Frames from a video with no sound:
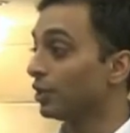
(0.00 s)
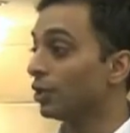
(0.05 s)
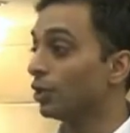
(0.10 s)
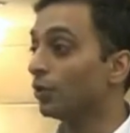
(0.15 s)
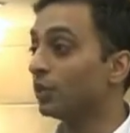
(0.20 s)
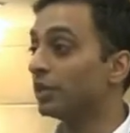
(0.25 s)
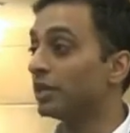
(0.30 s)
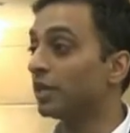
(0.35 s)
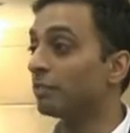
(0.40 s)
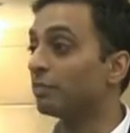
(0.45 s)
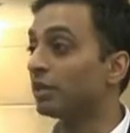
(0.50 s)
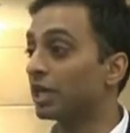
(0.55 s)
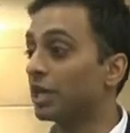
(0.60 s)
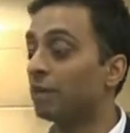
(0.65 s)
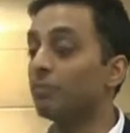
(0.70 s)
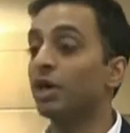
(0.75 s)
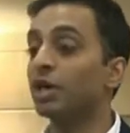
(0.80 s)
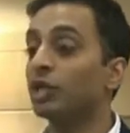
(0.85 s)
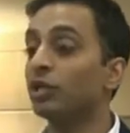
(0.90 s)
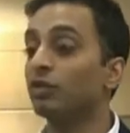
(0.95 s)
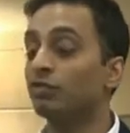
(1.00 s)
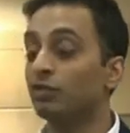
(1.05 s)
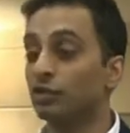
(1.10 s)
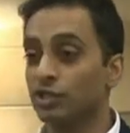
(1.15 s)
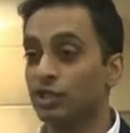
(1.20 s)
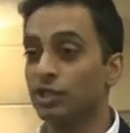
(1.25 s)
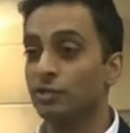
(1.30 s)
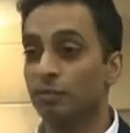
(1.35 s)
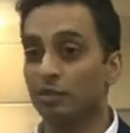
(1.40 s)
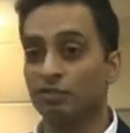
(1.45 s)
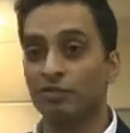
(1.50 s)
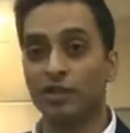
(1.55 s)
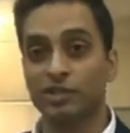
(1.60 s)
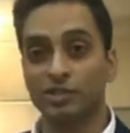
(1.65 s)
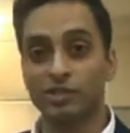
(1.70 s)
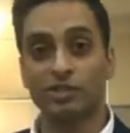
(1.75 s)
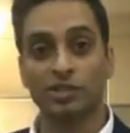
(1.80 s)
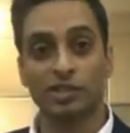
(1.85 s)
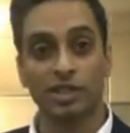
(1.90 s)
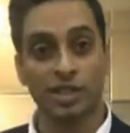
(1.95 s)
who would then become my university
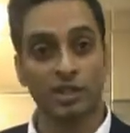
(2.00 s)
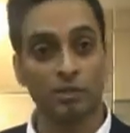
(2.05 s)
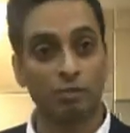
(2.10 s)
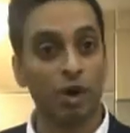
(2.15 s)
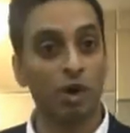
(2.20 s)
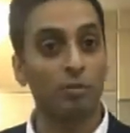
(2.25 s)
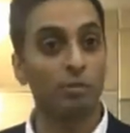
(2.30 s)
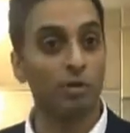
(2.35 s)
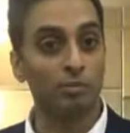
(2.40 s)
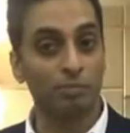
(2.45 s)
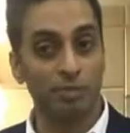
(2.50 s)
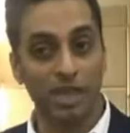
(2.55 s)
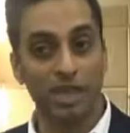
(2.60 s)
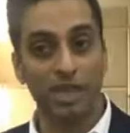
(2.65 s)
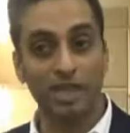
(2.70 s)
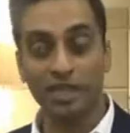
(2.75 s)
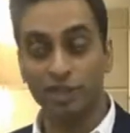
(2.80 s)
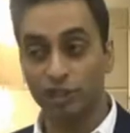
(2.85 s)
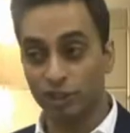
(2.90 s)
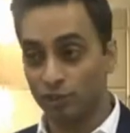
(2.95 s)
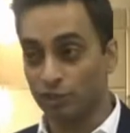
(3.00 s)
professors like Robert Page,